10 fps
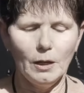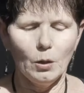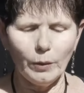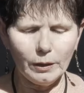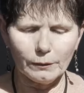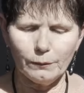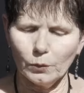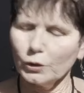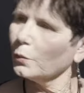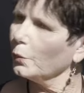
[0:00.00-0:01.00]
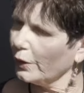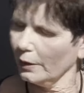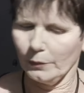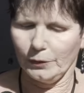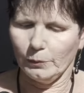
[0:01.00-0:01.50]
We look forward to
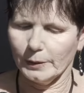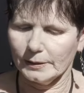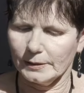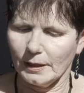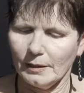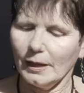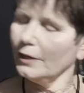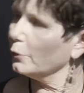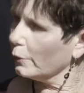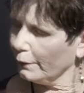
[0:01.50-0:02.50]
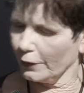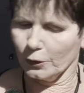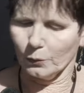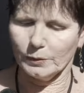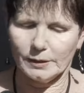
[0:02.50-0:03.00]
working with you, Minister, and your
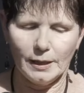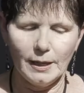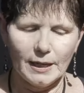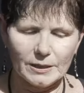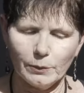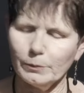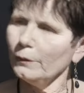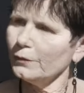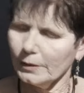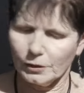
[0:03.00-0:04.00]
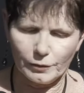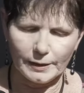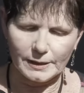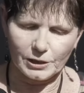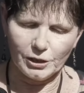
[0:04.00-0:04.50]
officials as we move to the
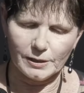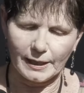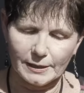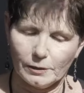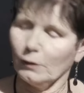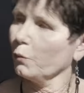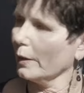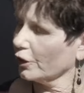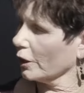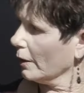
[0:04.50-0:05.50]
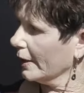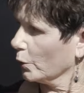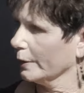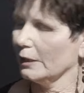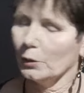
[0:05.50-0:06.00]
transition date of 1 July
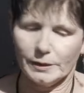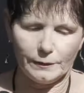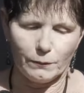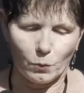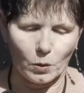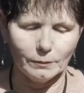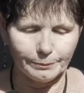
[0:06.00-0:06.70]
2024.